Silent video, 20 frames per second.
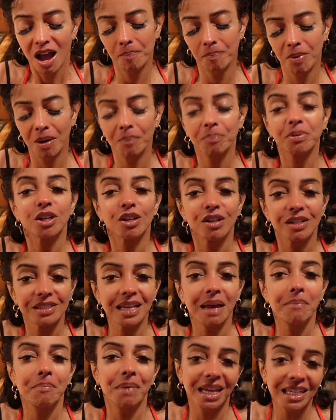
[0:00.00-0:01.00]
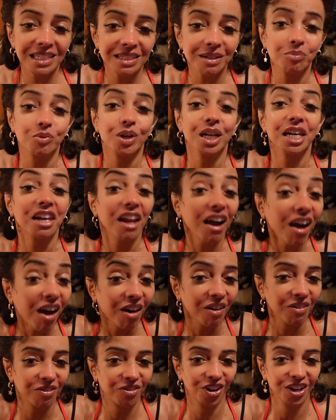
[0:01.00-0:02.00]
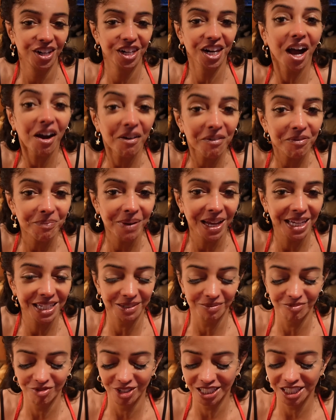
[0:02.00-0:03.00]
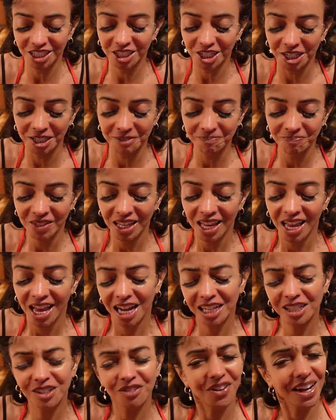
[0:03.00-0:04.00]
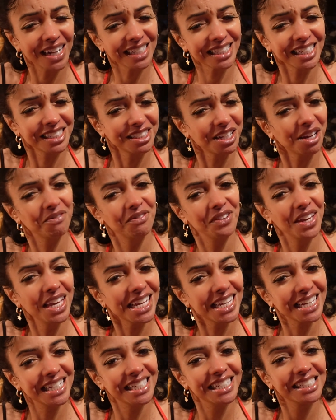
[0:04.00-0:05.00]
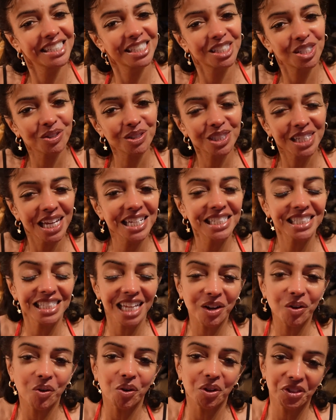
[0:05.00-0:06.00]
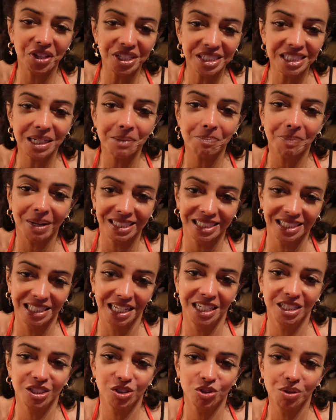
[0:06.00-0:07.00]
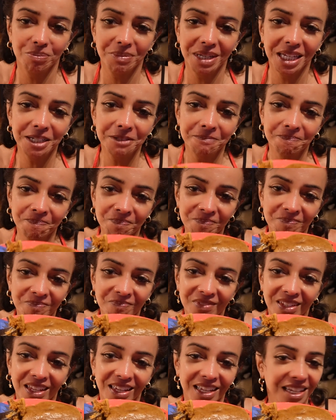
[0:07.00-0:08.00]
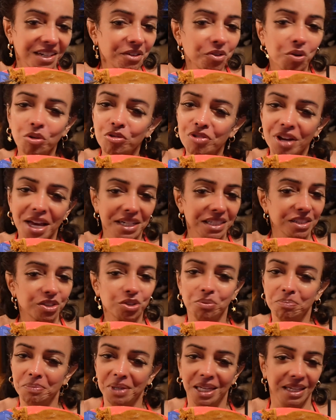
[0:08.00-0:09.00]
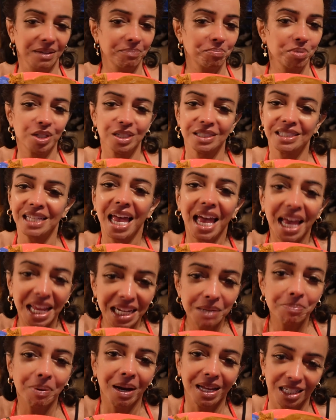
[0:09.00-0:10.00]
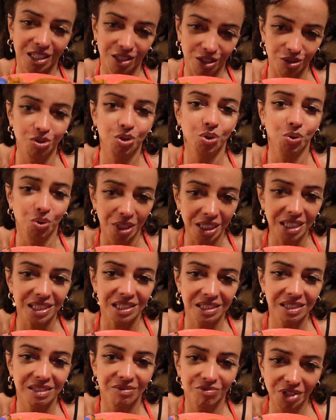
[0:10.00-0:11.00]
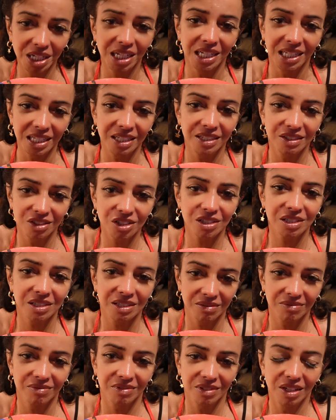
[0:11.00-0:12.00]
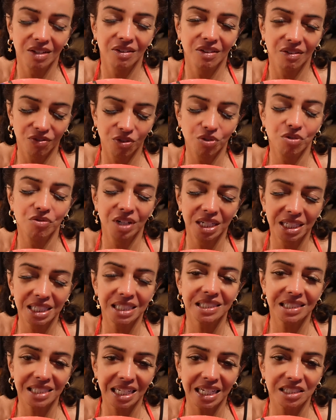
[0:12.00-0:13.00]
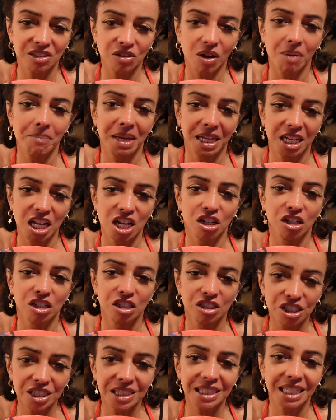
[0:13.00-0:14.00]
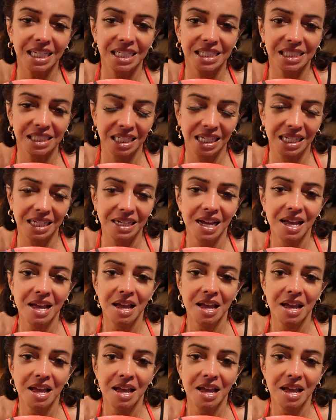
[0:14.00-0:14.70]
but because I made them with love. Love made them really good. And the fact that they're vegan and still taste like authentic pasteles to me, no credit to me, because anybody can do this, really. Just if you're really intent on making a good tasting